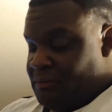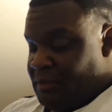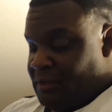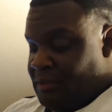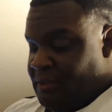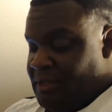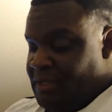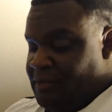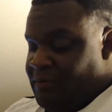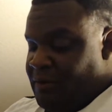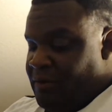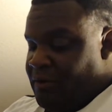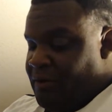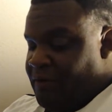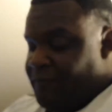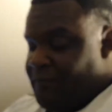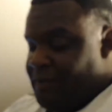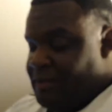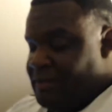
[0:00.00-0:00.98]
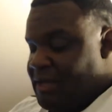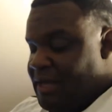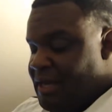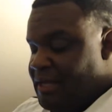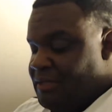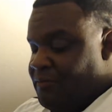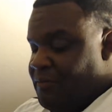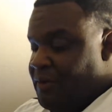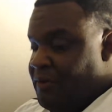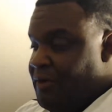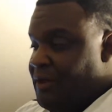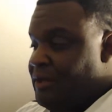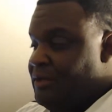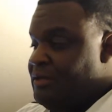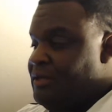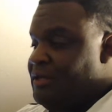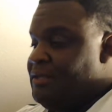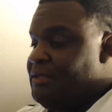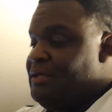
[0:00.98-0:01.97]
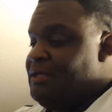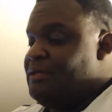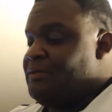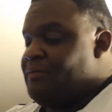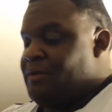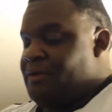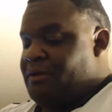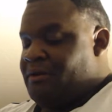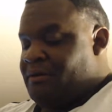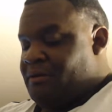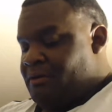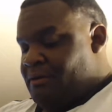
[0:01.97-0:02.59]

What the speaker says: These right here are fantastic. Right here, I love these right here.